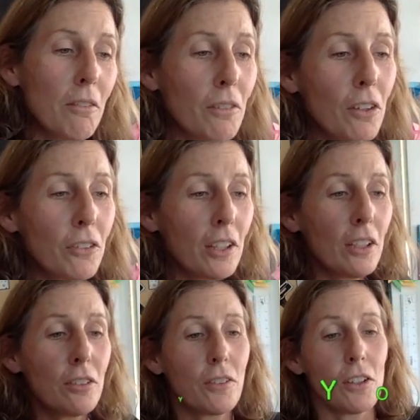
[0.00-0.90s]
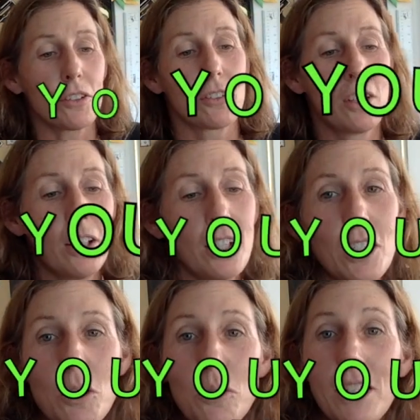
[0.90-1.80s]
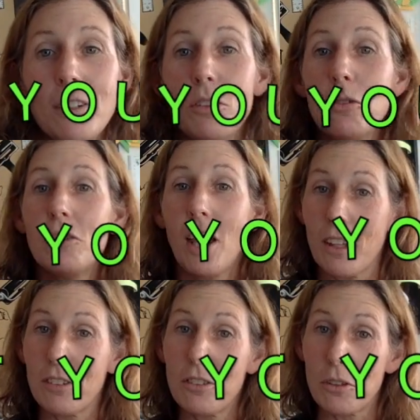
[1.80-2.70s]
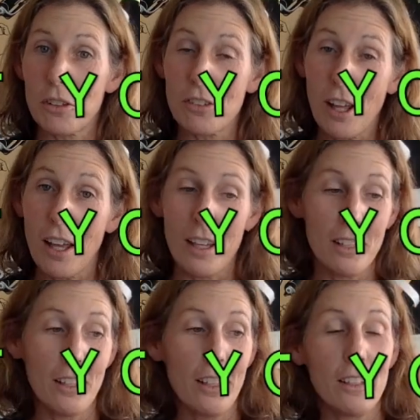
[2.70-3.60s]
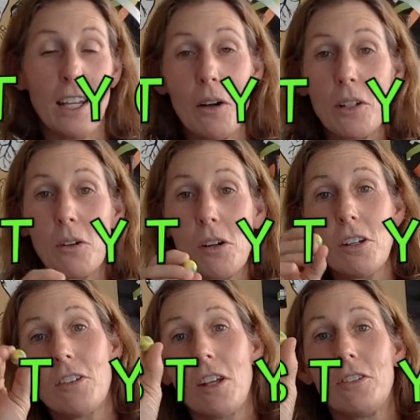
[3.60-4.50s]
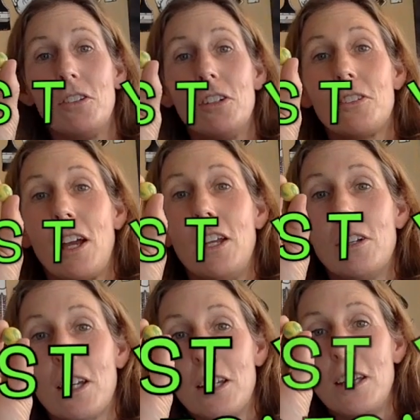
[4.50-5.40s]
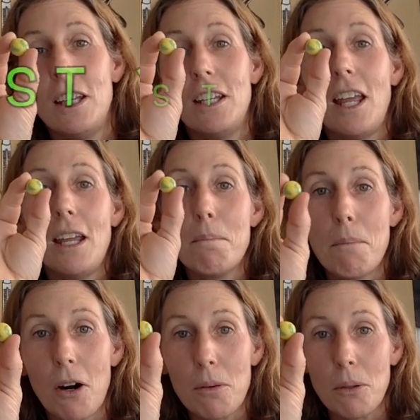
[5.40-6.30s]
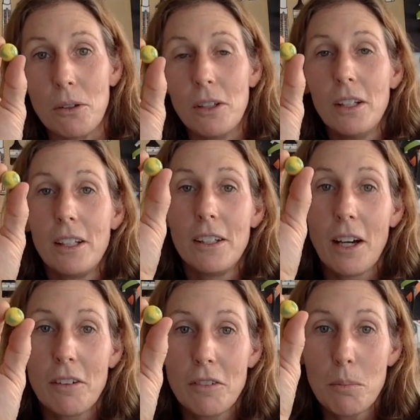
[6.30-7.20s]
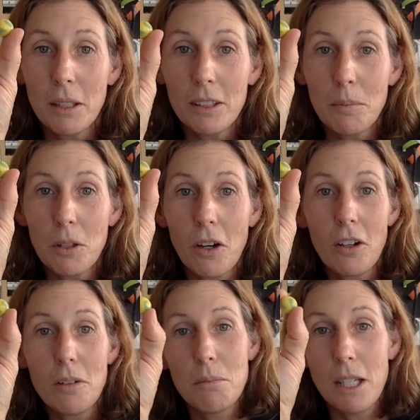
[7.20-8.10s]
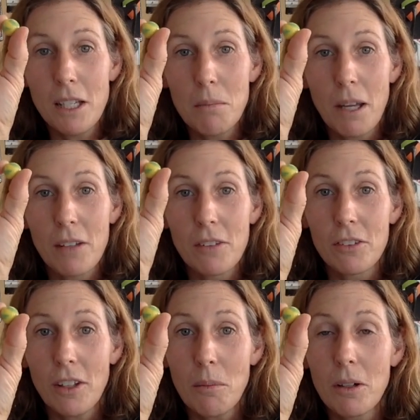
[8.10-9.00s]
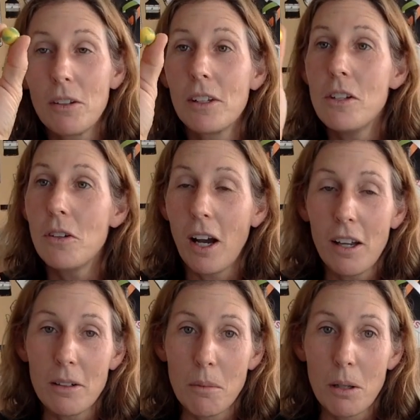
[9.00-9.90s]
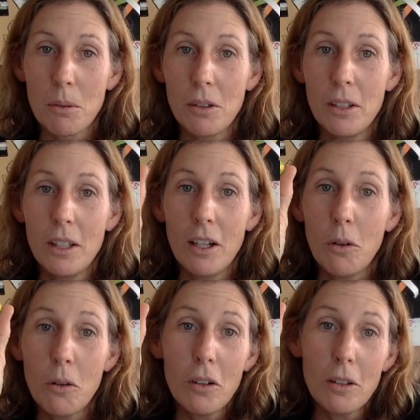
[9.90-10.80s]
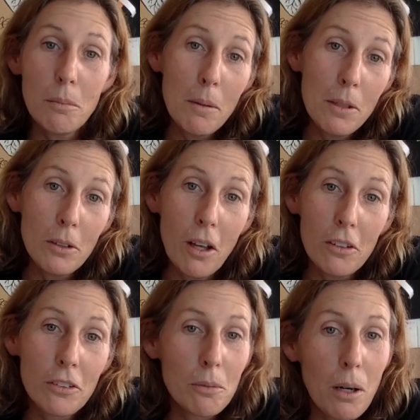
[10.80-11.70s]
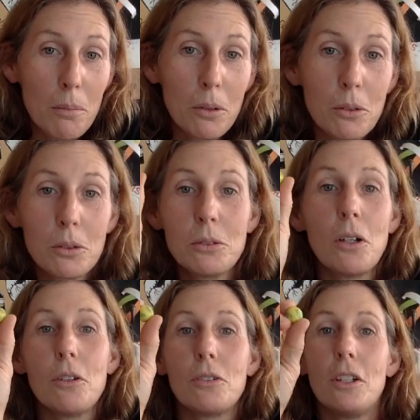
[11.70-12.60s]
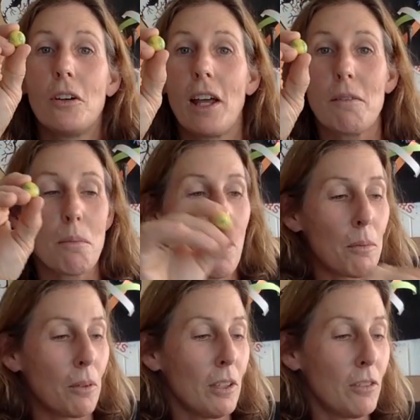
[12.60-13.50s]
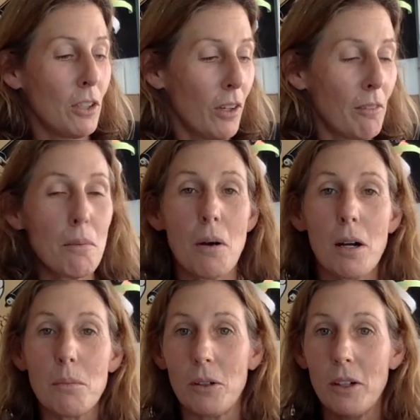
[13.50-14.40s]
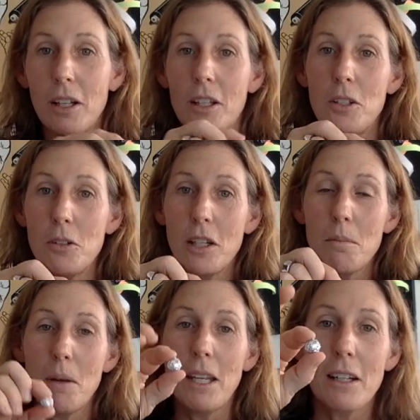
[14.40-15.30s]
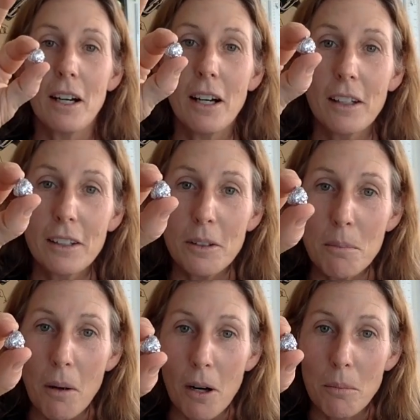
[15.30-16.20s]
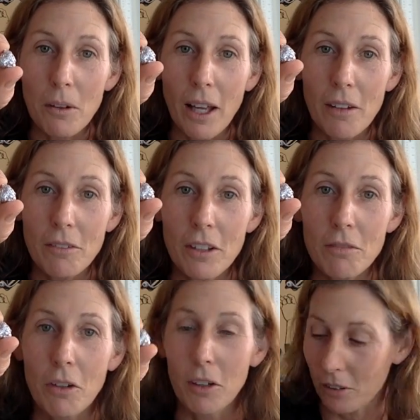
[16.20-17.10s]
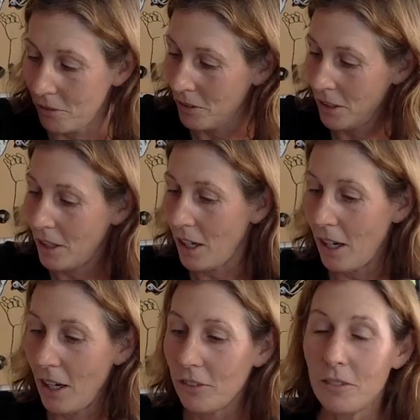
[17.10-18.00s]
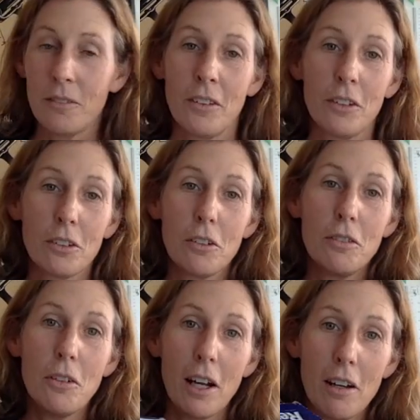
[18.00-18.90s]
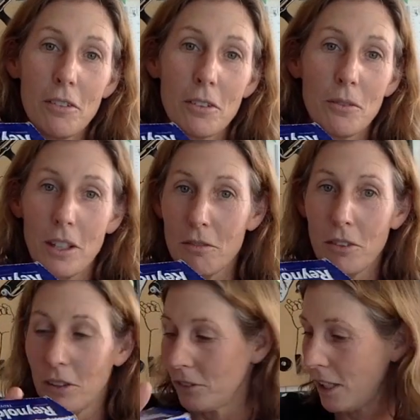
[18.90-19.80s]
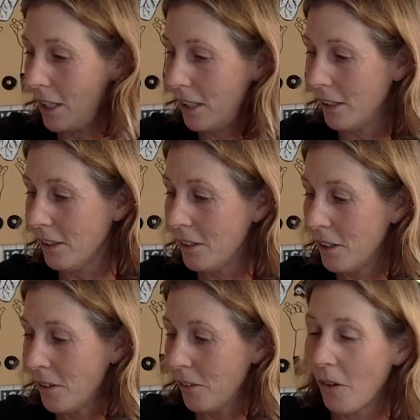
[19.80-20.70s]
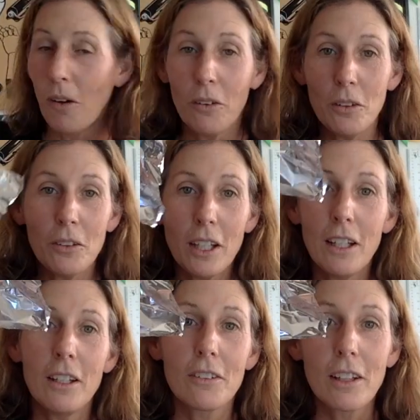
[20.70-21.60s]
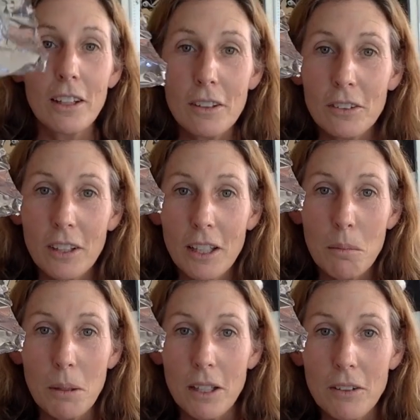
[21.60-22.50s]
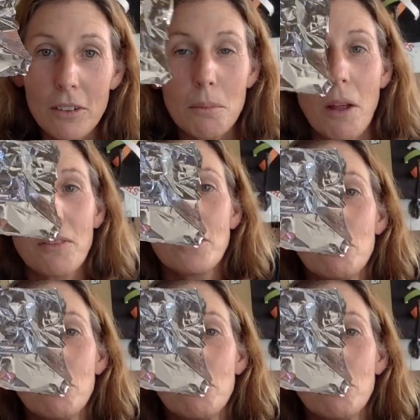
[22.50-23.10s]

first things first, you need to test your design. Now, in order to test your design, you're going to need a marble. Now, if you picked up your art and making bags this summer, then you got a marble. Or maybe you lost your marble. Who knows? You don't have a marble. If you don't have a marble, you can make a little marble out of tinfoil. So if you have some tinfoil right here, all you need is a little teeny piece about this